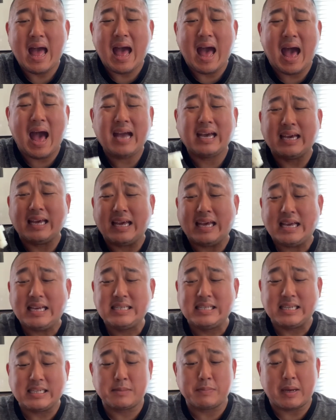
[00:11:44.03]
I could
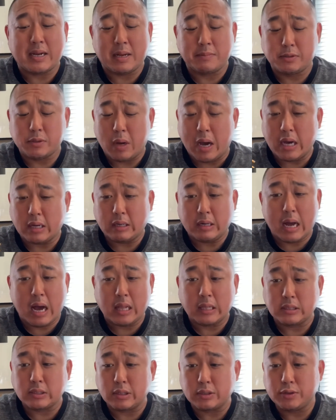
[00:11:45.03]
easily spend up to $100
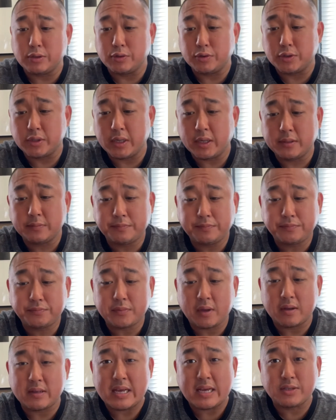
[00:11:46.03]
on sushi.
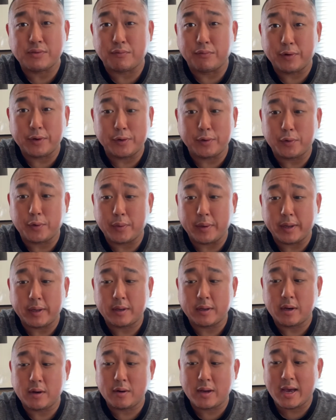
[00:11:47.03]
That's real quick,
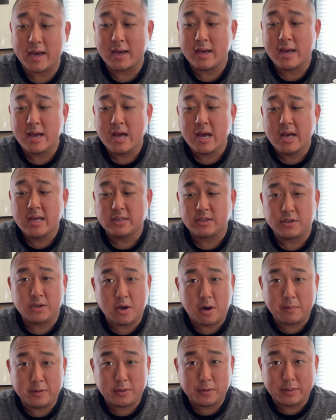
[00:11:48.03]
okay? Do
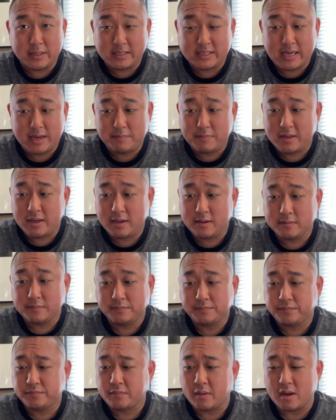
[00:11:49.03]
y'all be doing the same thing?
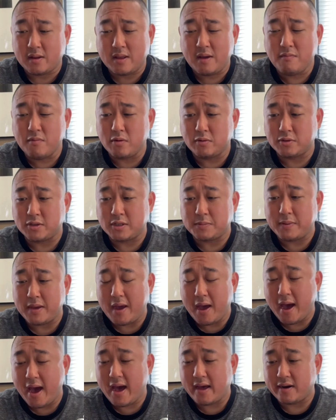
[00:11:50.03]
Them rolls just be
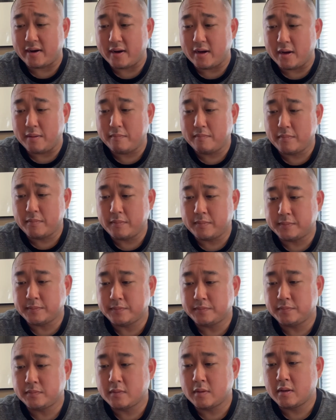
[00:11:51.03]
added up.
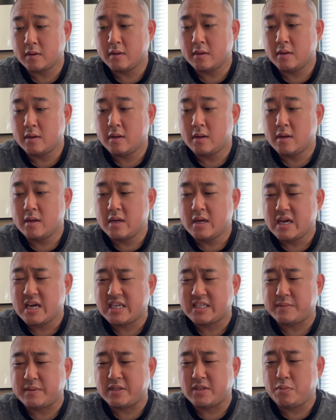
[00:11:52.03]

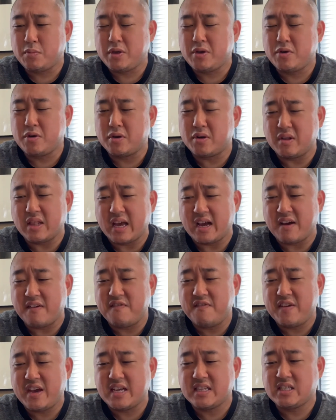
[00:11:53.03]
Especially when you go to like a
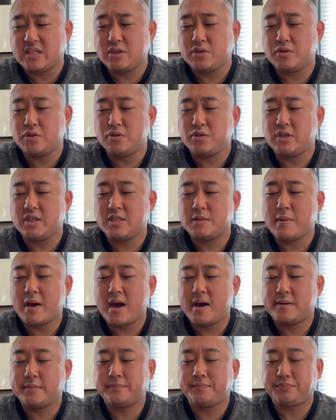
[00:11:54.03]
fancy sushi
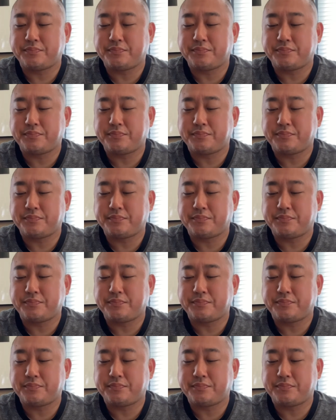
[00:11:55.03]
spot.